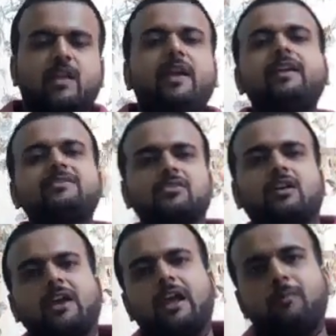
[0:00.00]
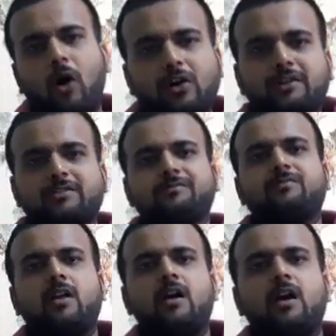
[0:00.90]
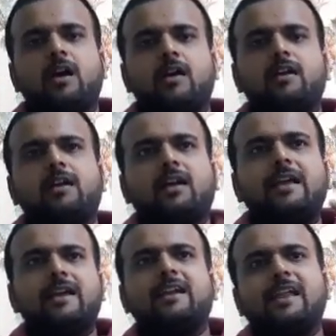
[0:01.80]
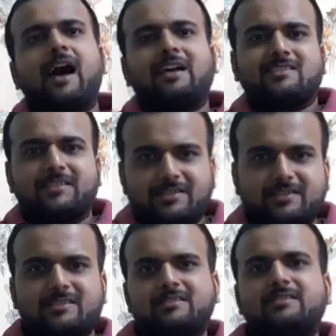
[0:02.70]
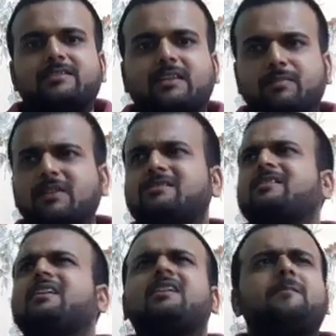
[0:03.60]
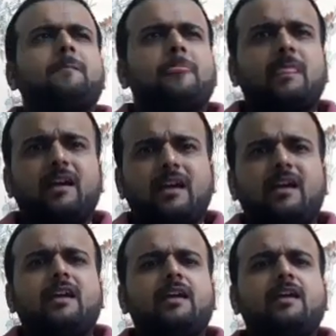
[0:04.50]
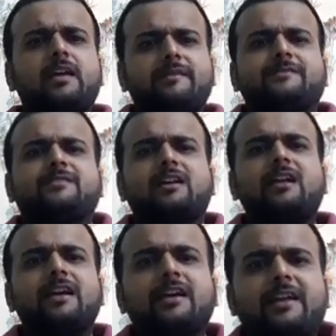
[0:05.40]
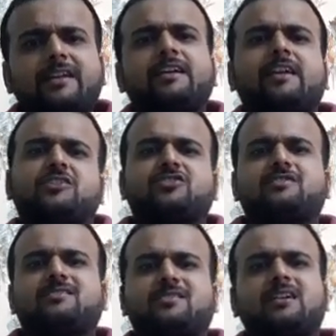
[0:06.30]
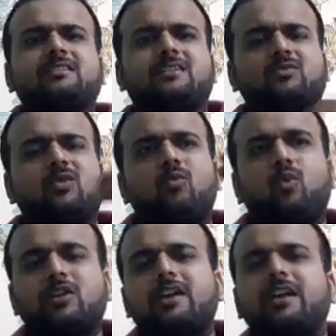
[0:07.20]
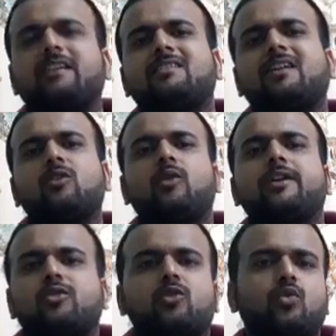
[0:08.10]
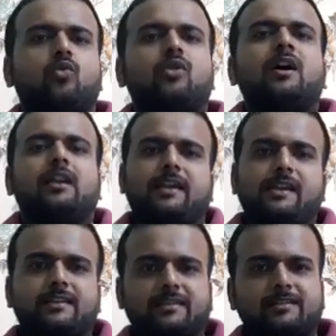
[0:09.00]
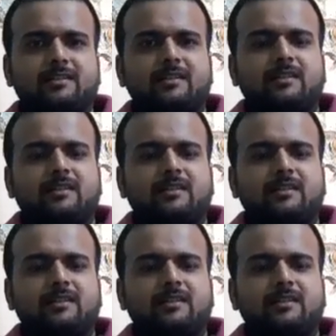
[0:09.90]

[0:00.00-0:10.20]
He is not a hypocrite. He clearly asserts. That means he gives clear indications that what is he going to do later.